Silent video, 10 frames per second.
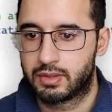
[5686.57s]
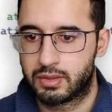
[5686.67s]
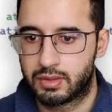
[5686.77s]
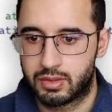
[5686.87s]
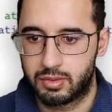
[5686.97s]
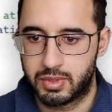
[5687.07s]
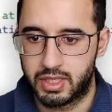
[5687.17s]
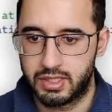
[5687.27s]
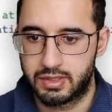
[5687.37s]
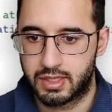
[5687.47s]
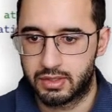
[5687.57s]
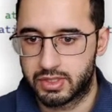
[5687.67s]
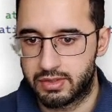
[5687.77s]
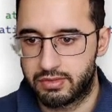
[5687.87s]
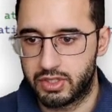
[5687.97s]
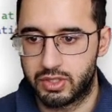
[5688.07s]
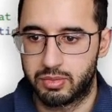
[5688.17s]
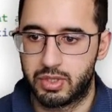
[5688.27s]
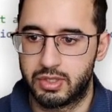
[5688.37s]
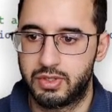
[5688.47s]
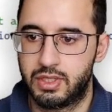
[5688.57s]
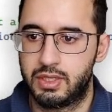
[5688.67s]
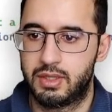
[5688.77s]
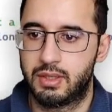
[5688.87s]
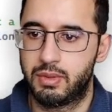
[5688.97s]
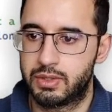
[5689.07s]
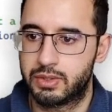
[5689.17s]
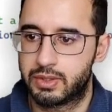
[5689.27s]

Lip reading: Kubernetes scale set eviction policy. There we go.